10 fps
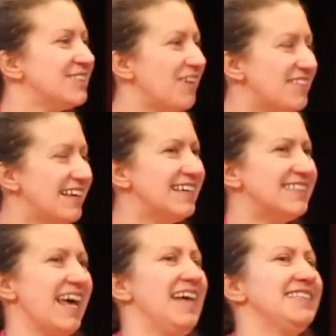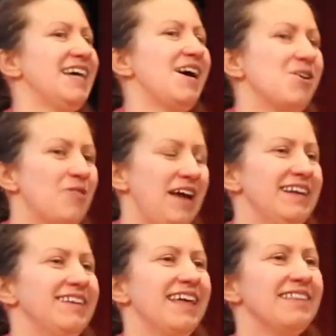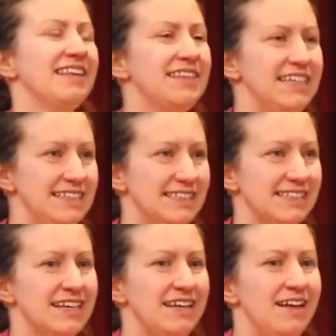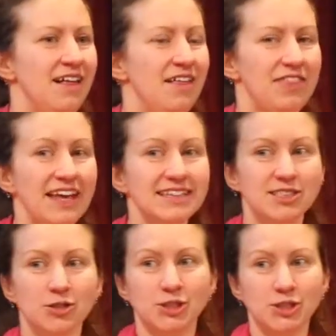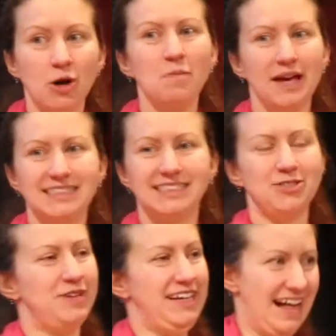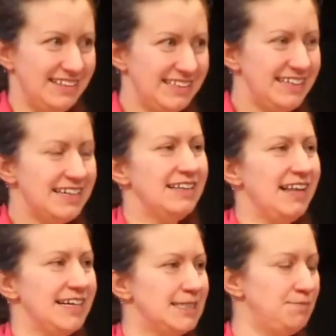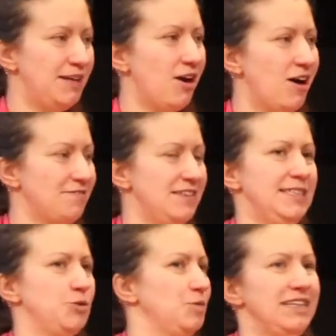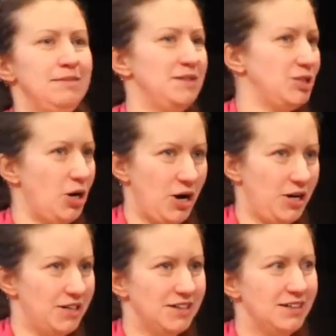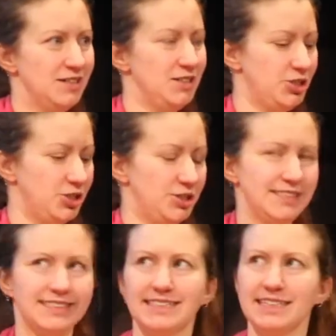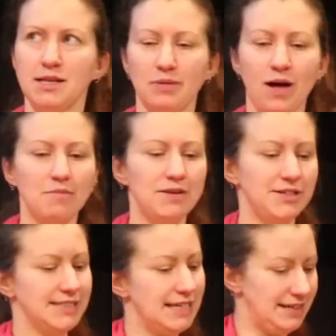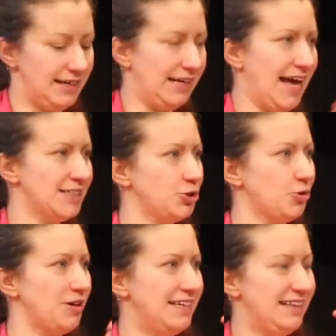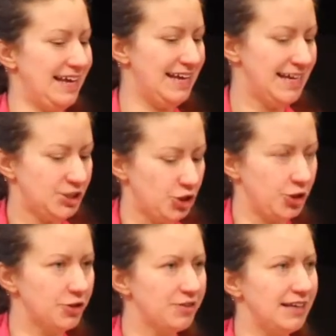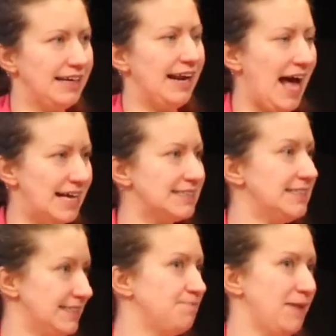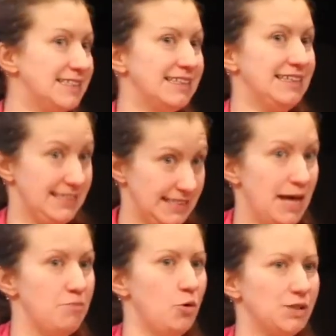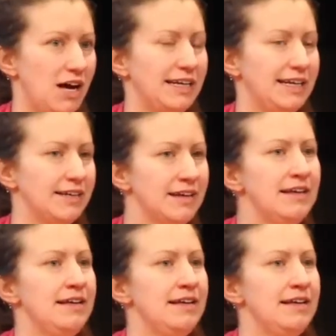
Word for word: So I think it's it's a great thing that these things that are so based in reality can like spin off in these really bizarre turns. Because in The Blob, there's a, an asteroid it like hits Earth and it has this basically a slime mold on it, and